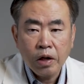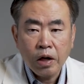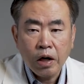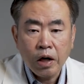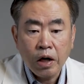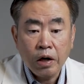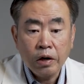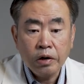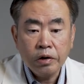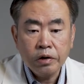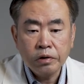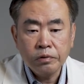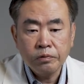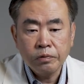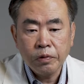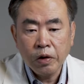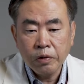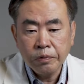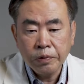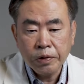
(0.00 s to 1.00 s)
Our
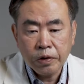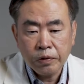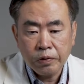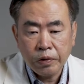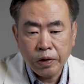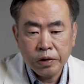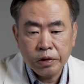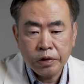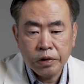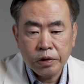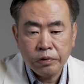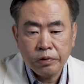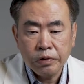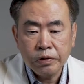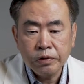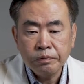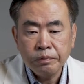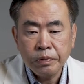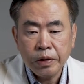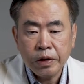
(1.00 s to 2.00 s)
enrollment
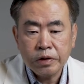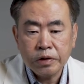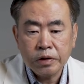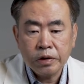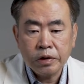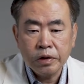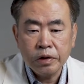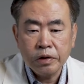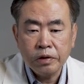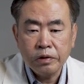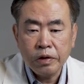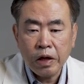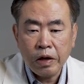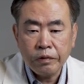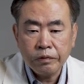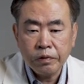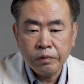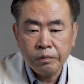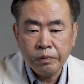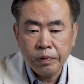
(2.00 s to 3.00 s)
criteria, basically you
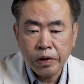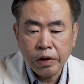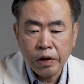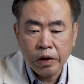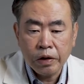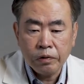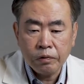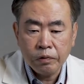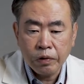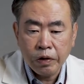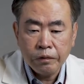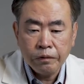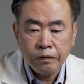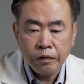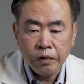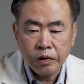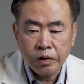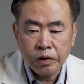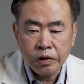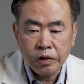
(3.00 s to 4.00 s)
have to be a grade
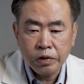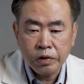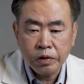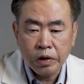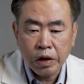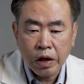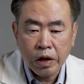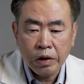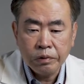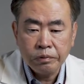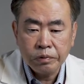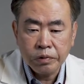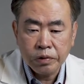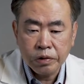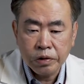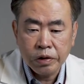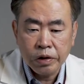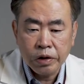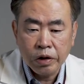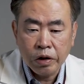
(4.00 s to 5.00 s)
4
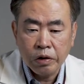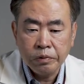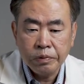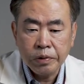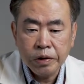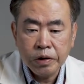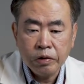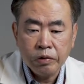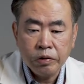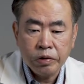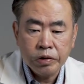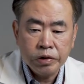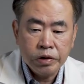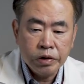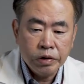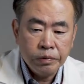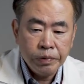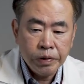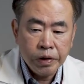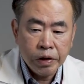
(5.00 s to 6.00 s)
glioma or
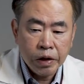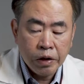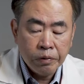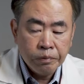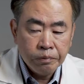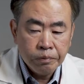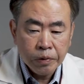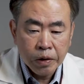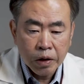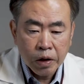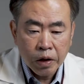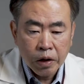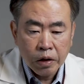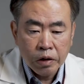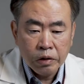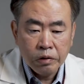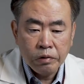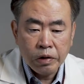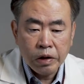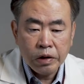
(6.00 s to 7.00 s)
GBM.
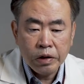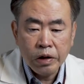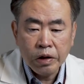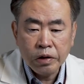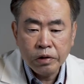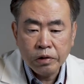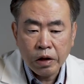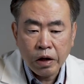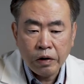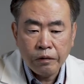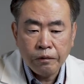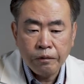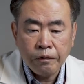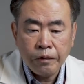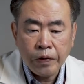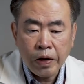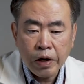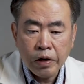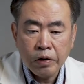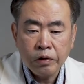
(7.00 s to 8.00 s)
You need to have
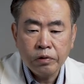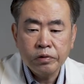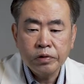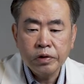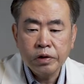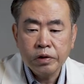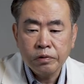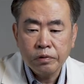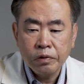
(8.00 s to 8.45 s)
failed